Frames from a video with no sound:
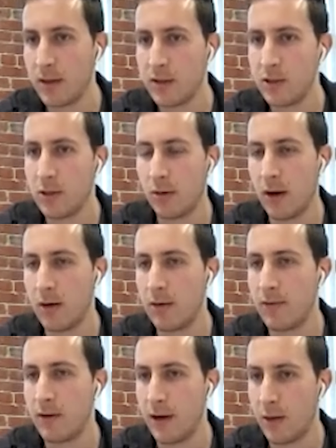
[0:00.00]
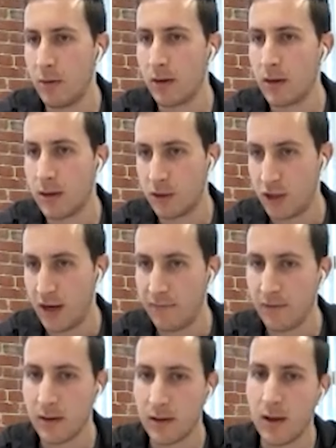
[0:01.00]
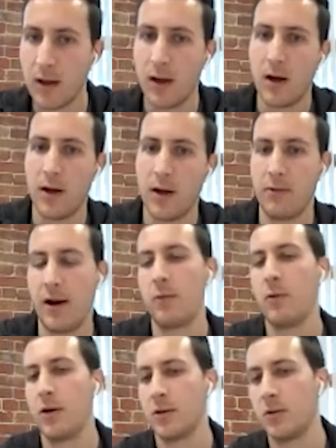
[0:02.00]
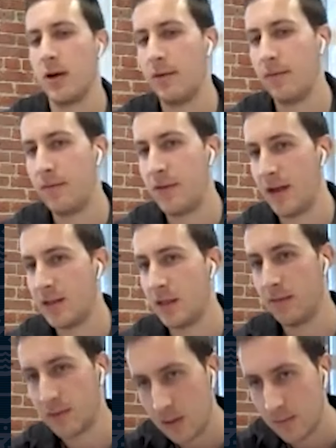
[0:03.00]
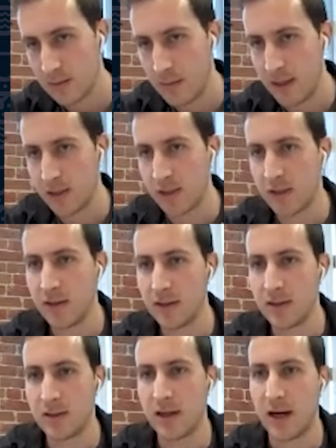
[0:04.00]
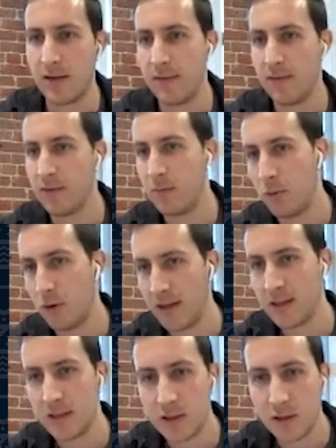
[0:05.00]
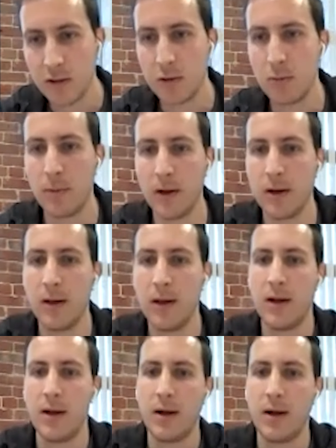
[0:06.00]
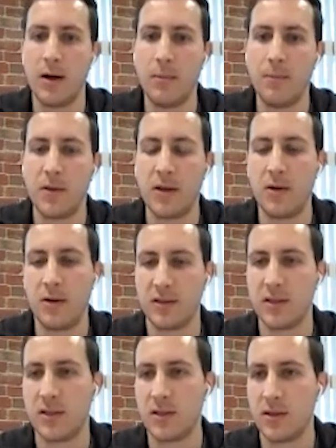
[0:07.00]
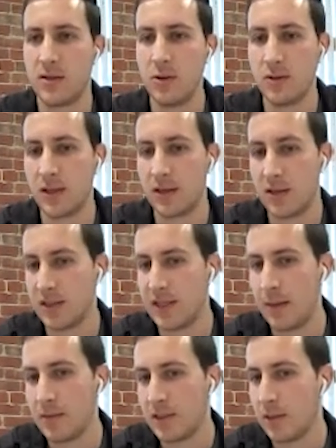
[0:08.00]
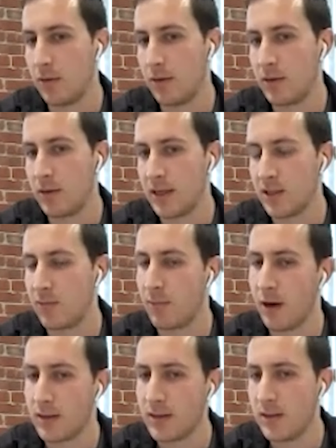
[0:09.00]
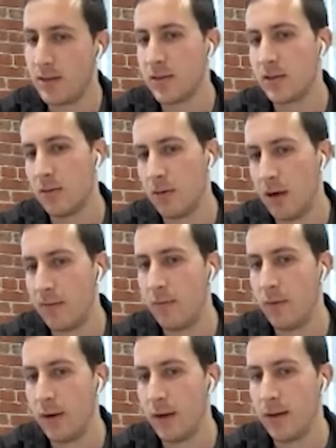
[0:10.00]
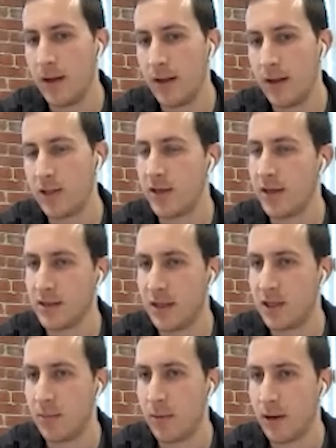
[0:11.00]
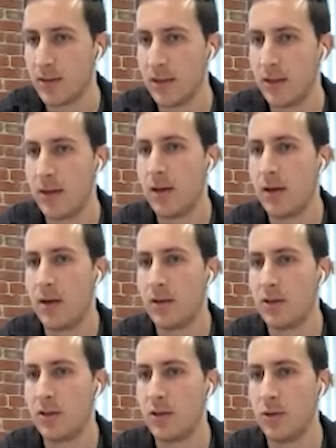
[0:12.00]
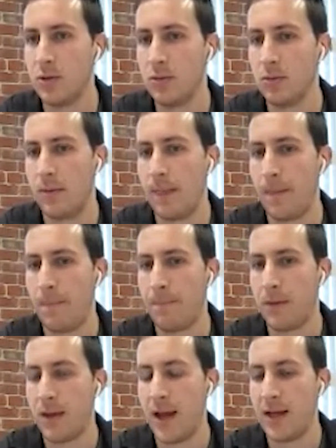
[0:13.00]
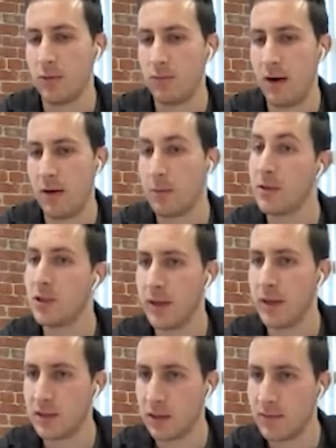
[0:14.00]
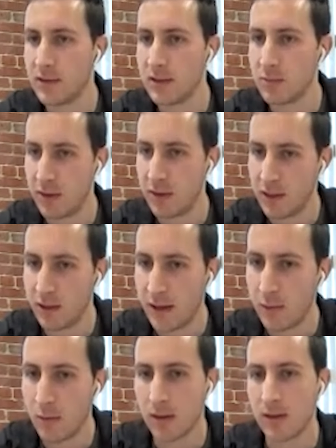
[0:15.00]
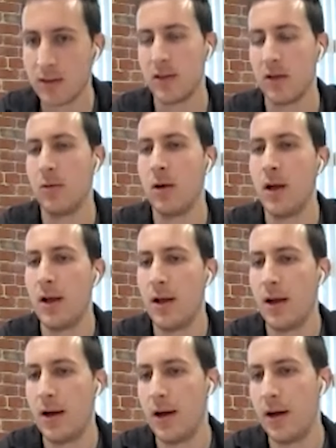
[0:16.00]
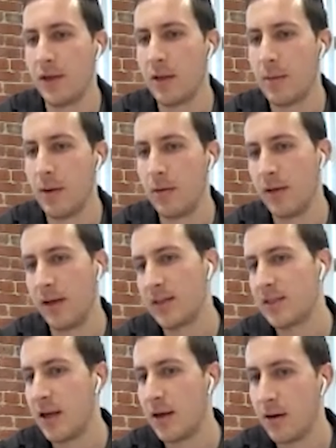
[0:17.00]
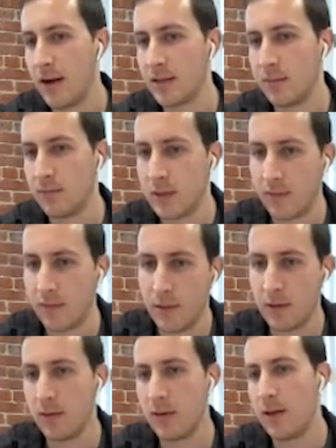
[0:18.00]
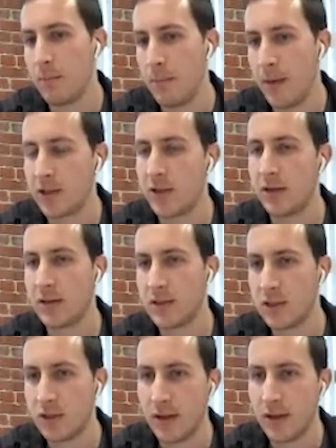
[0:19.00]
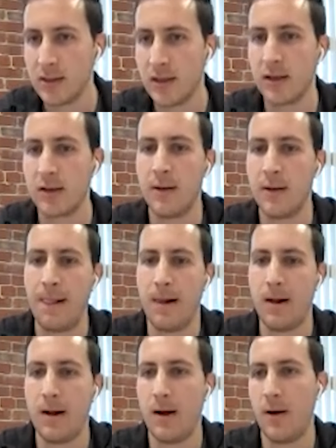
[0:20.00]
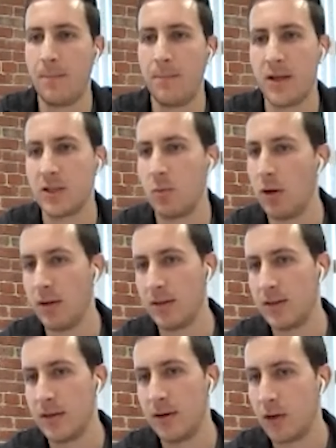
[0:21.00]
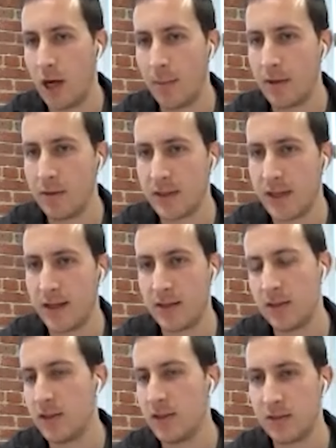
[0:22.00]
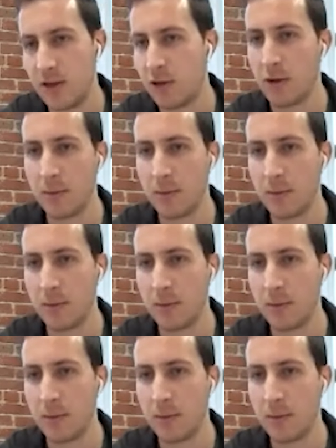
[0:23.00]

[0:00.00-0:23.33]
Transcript: into or out of your network traffic. On the right, we also have the idea of service mesh. This is kind of even more nascent or new, but this is using the same similar sets of proxies, so Envoy, Nginx HA proxy, to handle routing between services within your network. So think about like standardized observability, metrics, tracing, as well as common use cases, just